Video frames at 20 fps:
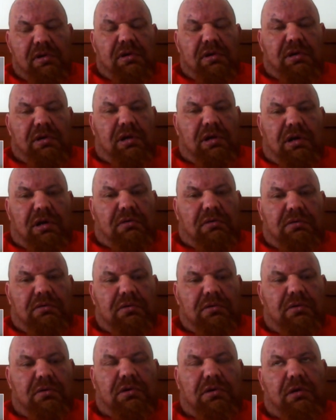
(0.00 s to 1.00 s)
you know,
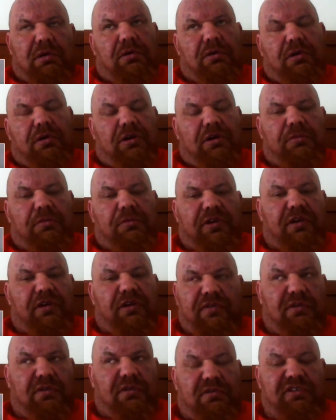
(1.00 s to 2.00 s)
look, I'm not going to upset
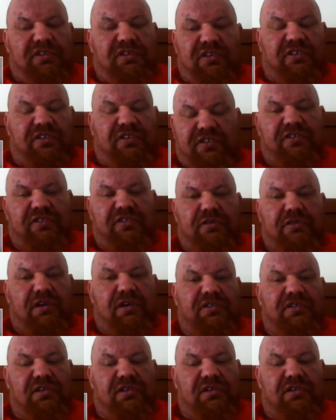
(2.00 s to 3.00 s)
you for look, this is the
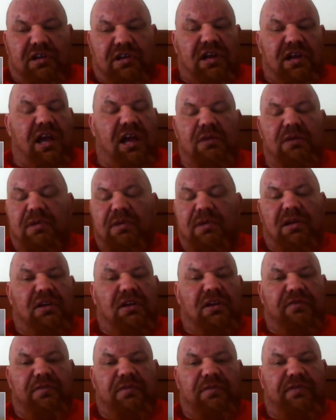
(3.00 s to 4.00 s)
situation. You can hate me or
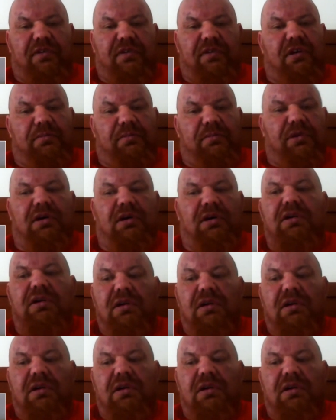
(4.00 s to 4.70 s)
love me for it, but